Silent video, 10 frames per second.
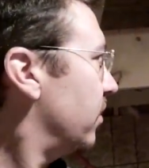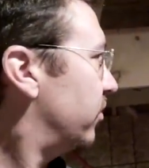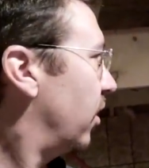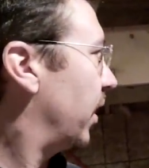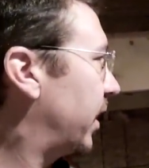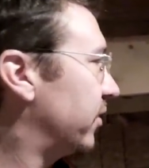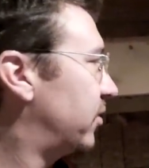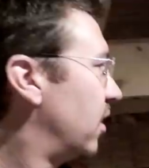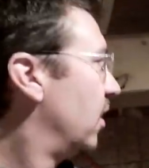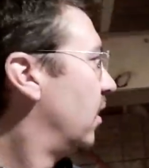So I
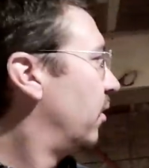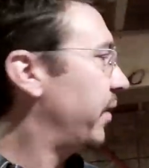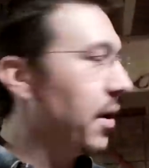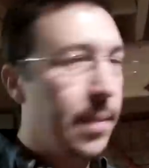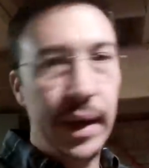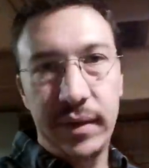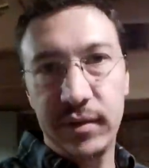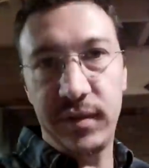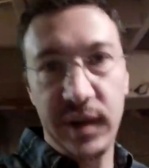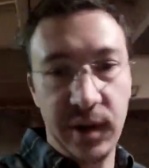guess without making
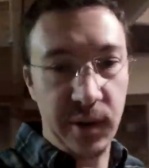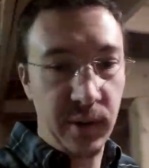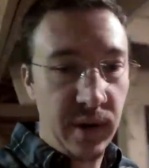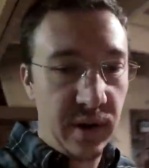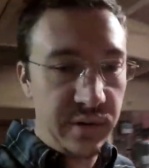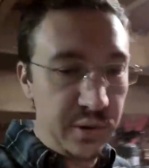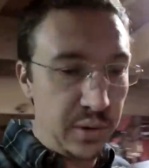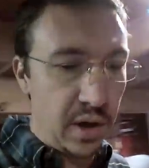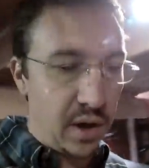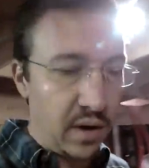this video
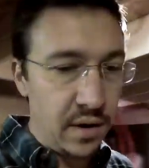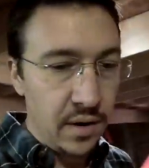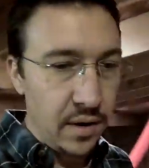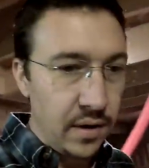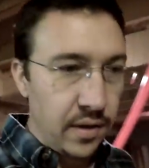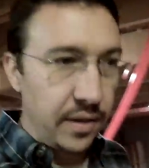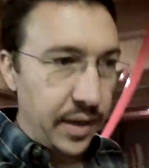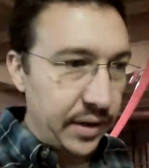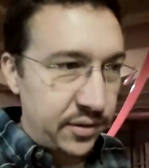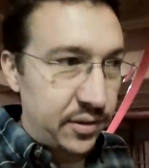too long,
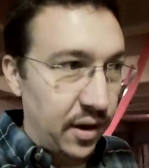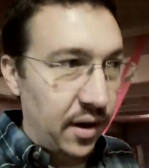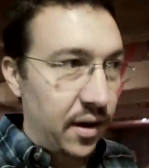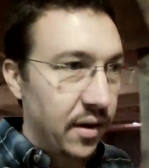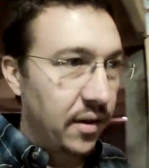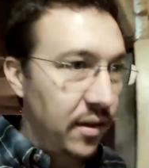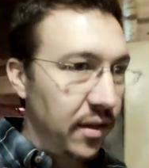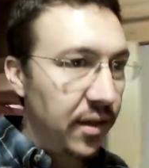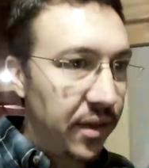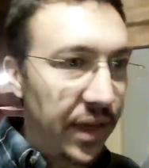that's
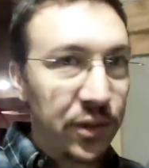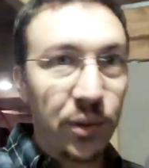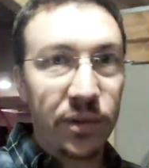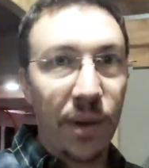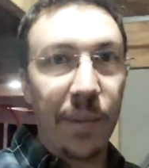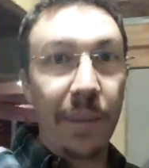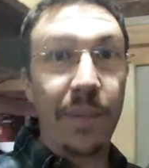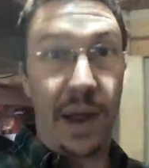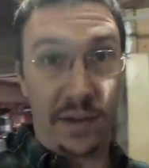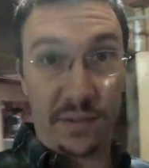what's coming
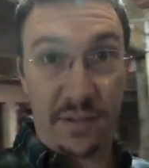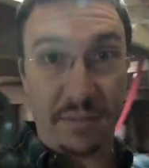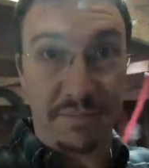up next.